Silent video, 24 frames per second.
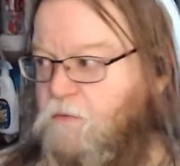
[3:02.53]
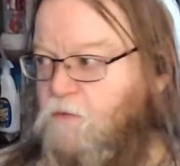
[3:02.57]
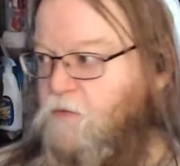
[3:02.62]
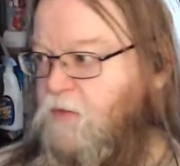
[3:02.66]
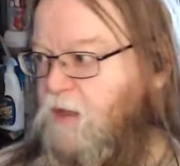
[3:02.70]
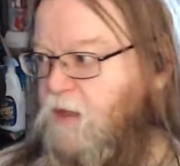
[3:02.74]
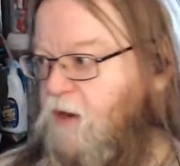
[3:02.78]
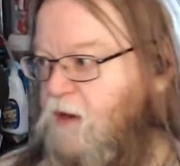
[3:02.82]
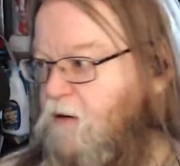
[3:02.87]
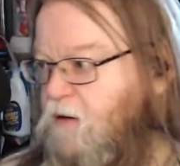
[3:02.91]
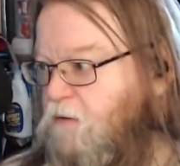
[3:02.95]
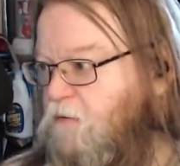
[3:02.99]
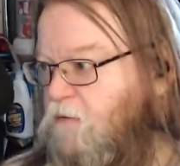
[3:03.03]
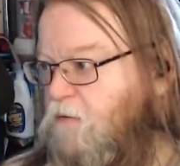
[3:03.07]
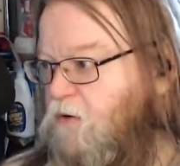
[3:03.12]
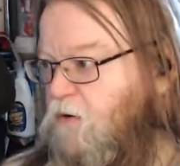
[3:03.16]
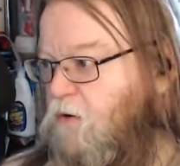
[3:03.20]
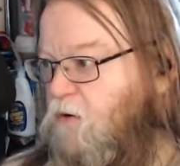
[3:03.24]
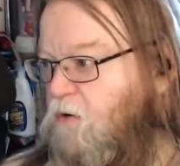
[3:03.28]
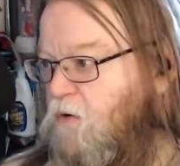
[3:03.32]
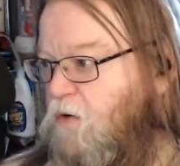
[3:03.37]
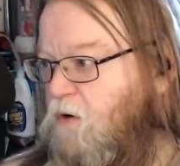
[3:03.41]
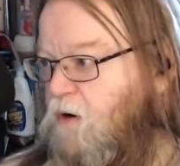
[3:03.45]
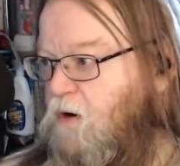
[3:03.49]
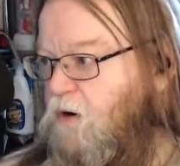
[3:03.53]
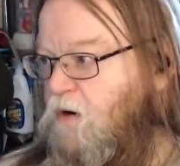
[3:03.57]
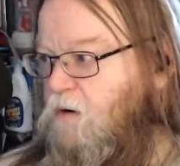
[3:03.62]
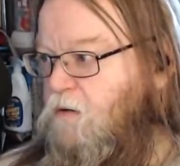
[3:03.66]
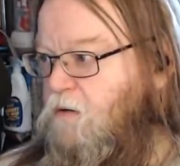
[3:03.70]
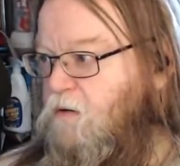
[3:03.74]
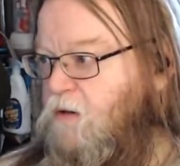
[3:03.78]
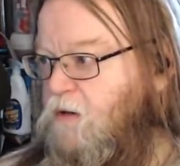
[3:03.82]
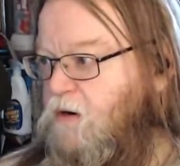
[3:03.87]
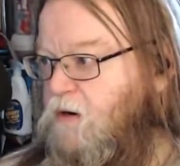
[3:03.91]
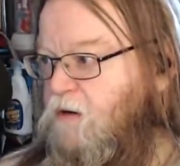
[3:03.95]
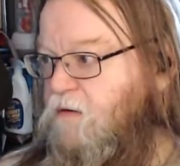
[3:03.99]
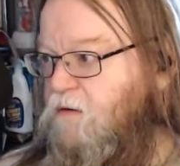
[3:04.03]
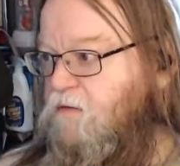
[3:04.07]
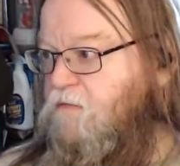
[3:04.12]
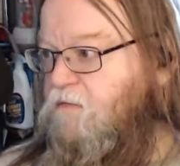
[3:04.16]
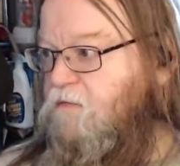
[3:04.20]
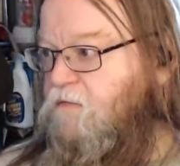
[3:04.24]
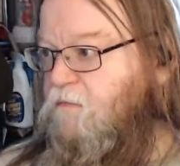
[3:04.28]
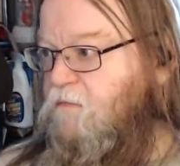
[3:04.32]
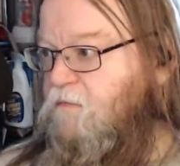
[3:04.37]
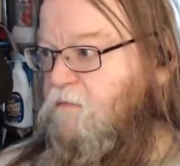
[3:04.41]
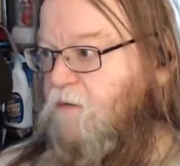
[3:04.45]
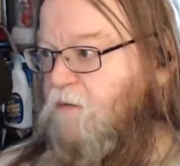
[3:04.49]
that door that
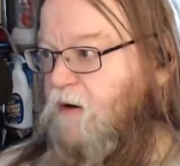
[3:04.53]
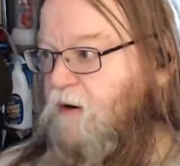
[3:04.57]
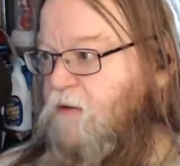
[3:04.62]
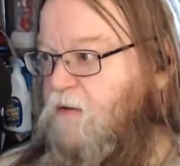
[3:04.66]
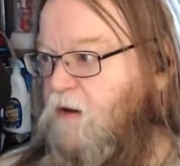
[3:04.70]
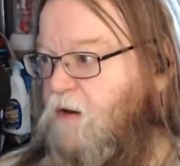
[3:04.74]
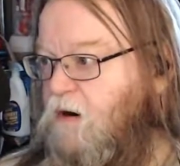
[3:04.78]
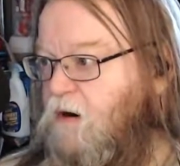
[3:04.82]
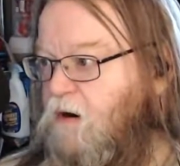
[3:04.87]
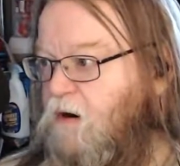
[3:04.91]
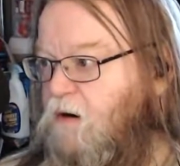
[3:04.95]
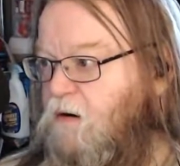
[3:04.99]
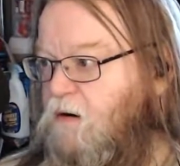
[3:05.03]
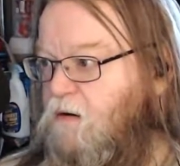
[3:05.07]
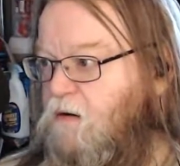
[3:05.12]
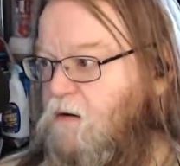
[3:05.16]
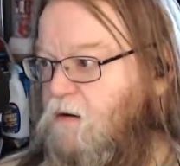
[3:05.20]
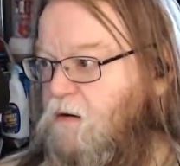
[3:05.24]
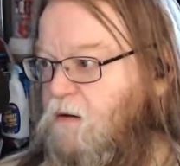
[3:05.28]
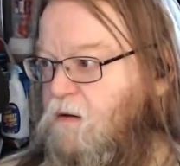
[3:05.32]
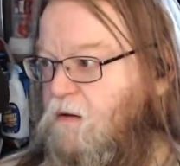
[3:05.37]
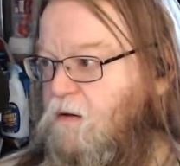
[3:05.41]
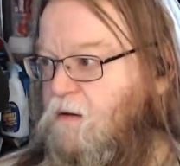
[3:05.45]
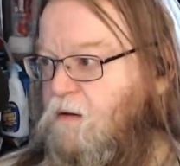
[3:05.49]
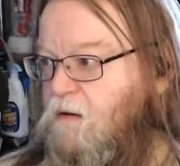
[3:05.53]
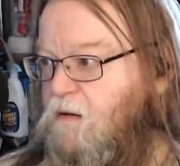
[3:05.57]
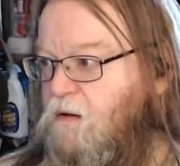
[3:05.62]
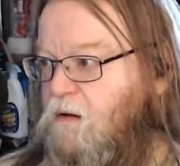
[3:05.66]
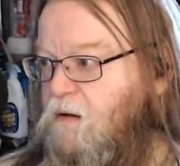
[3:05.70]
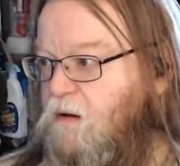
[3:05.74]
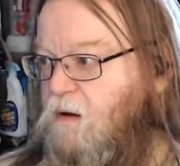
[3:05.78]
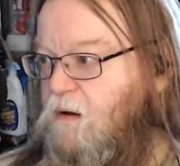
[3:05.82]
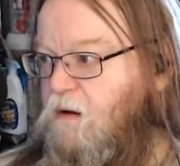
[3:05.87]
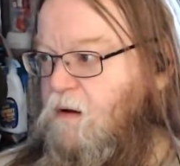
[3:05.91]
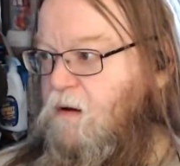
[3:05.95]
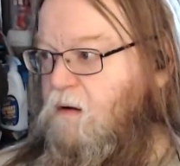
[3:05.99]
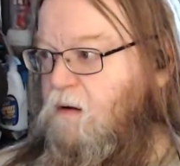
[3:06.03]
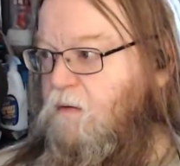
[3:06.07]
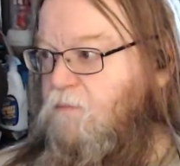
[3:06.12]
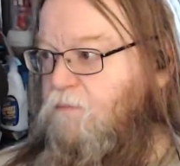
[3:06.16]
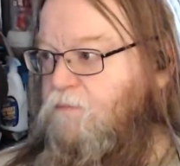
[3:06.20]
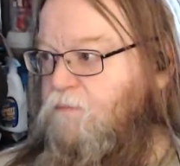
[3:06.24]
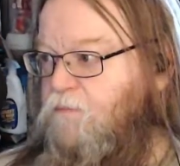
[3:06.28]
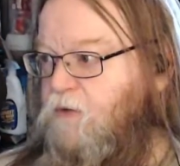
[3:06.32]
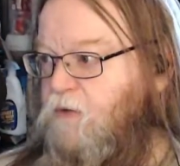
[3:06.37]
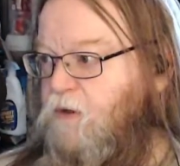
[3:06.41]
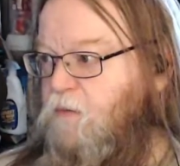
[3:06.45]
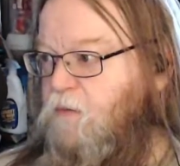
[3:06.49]
is right there
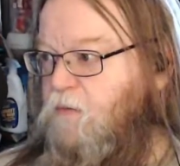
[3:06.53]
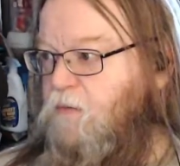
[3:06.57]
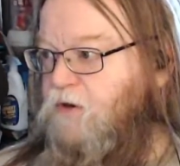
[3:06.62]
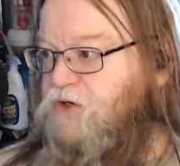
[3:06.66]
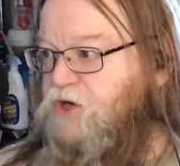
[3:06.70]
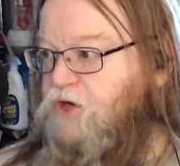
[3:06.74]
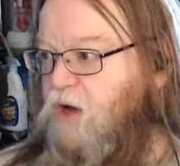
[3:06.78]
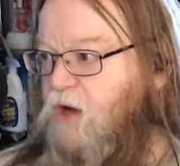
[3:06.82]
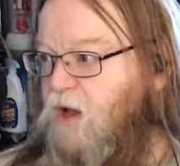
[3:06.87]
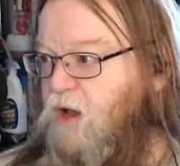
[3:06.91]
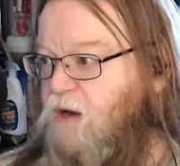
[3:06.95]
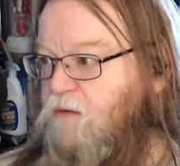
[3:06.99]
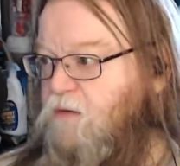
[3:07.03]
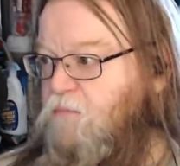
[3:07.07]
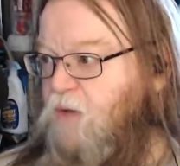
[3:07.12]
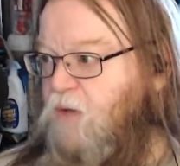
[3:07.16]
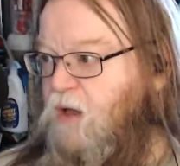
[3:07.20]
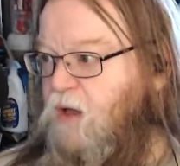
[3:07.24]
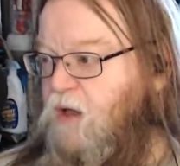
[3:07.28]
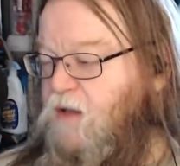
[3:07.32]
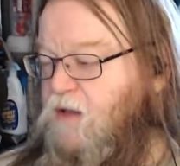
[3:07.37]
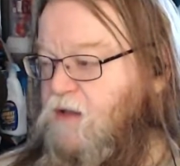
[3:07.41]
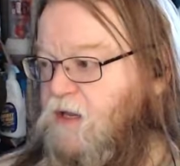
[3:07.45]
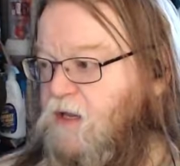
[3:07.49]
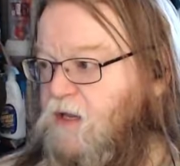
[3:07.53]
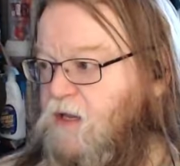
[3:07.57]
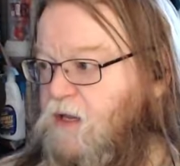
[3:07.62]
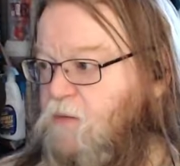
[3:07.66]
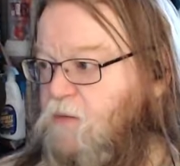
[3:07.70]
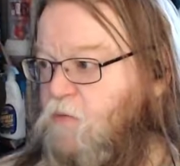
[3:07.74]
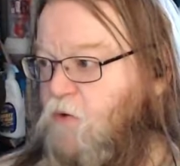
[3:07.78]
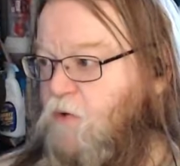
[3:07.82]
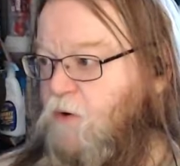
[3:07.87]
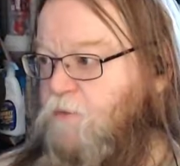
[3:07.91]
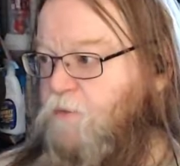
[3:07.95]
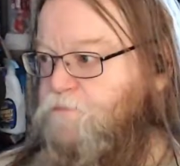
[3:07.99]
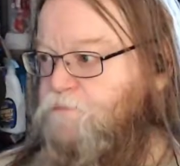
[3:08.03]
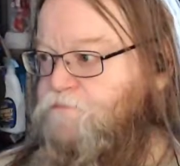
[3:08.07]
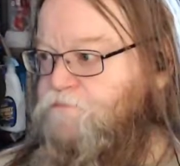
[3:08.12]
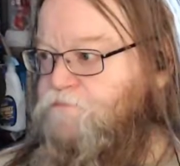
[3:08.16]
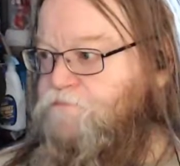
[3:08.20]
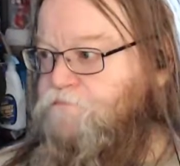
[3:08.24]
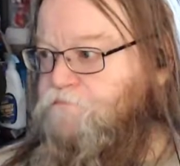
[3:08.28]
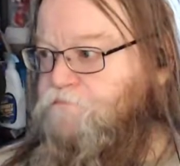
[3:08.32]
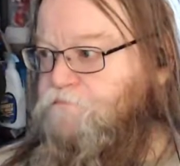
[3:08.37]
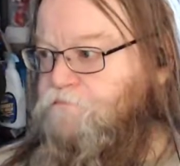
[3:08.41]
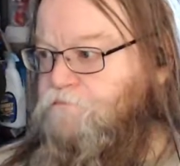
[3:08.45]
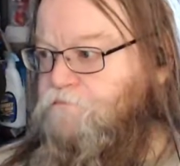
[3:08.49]
in my shot behind the keyboard.
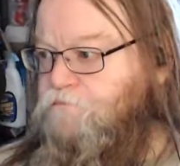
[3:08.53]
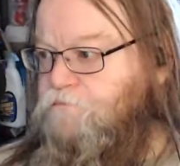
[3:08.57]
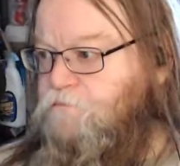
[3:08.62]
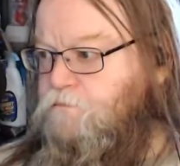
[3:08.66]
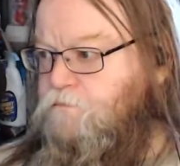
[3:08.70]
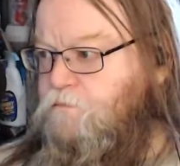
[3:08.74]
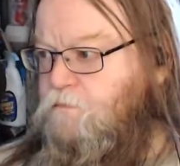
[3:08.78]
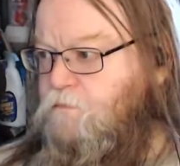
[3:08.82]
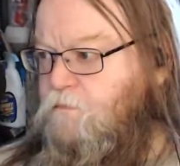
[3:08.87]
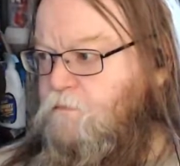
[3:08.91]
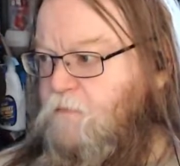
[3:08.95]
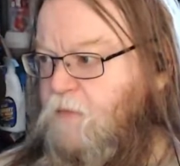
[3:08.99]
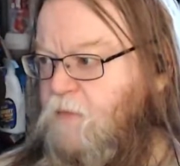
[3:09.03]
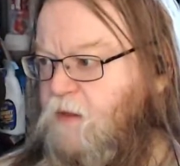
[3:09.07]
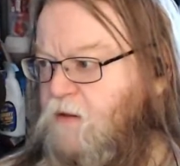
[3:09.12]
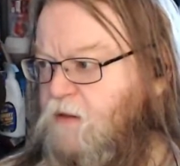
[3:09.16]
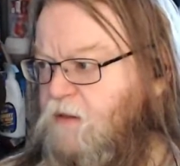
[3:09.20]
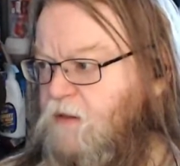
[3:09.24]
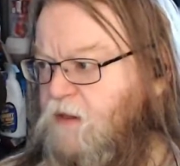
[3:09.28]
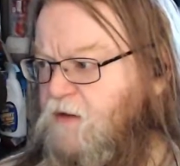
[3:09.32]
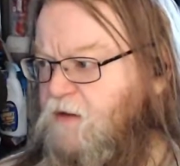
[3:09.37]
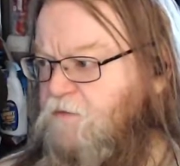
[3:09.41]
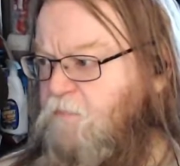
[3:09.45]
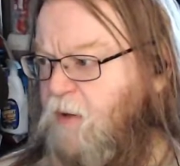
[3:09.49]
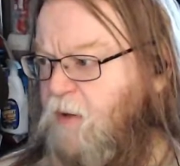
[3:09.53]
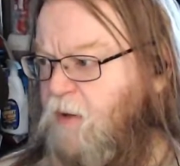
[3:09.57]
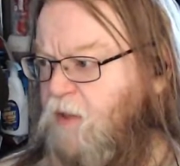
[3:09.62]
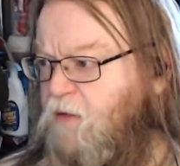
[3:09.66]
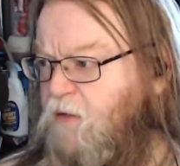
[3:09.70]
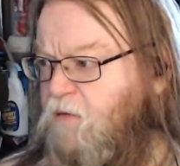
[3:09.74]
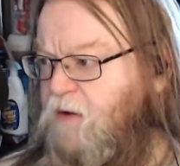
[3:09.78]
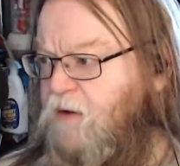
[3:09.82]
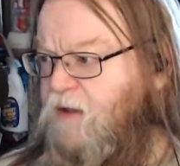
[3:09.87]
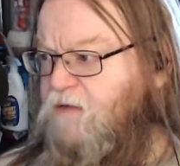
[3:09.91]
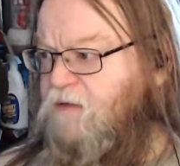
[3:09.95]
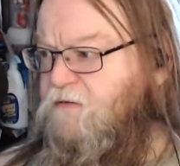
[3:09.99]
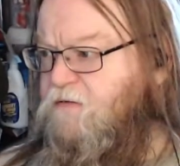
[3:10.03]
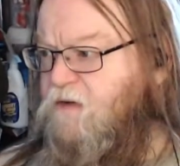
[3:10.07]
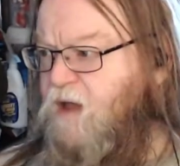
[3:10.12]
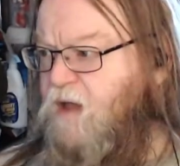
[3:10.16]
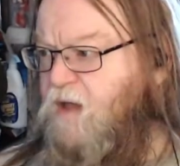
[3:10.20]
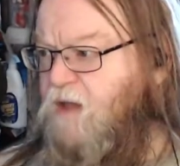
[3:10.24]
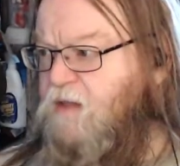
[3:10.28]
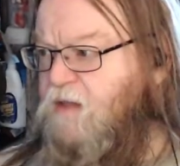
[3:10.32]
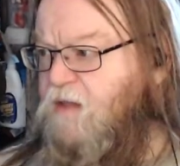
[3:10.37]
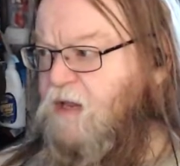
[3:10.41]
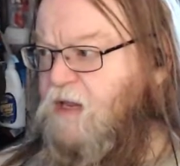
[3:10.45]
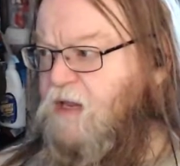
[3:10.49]
And this, by the way, is
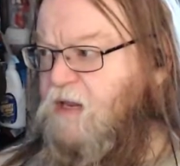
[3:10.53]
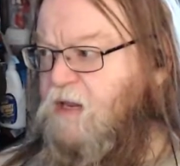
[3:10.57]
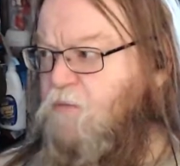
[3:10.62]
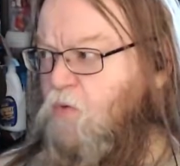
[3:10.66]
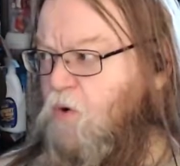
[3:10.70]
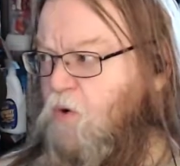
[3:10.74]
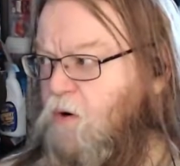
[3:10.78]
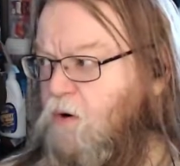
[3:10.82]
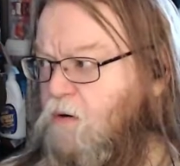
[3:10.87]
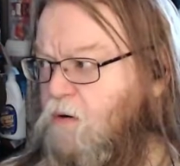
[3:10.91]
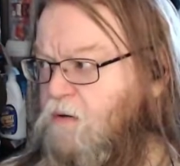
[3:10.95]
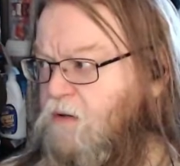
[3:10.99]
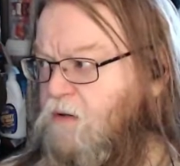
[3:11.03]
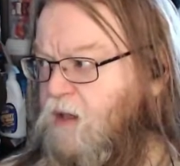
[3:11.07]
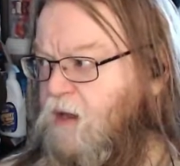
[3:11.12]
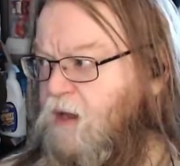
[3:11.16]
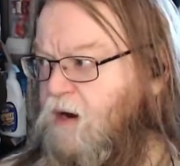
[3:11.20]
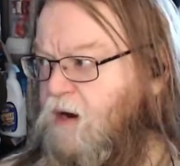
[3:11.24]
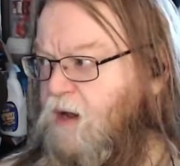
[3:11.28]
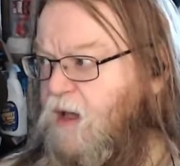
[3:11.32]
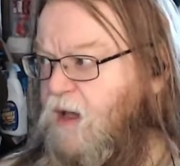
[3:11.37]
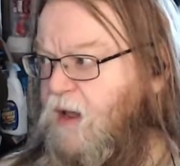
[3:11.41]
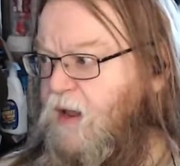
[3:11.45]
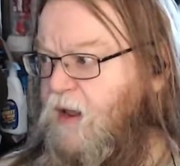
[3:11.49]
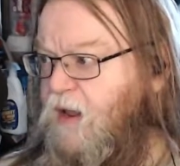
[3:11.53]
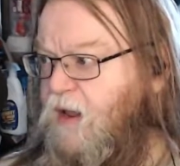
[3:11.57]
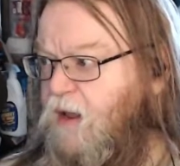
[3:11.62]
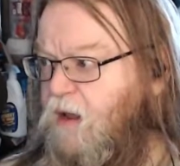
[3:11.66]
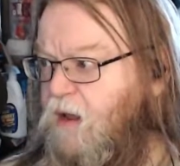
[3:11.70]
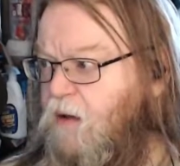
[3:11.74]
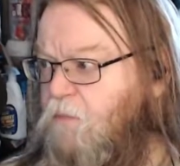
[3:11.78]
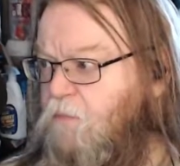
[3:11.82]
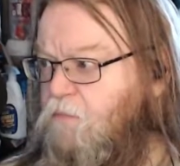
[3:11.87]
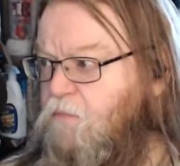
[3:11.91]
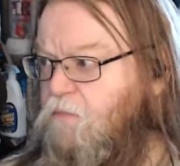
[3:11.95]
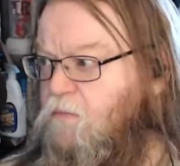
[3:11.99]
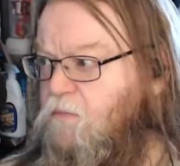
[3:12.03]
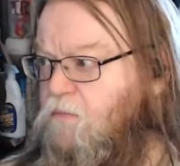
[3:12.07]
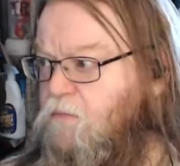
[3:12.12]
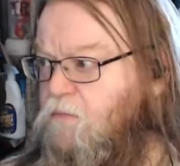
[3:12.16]
not the keyboard that I am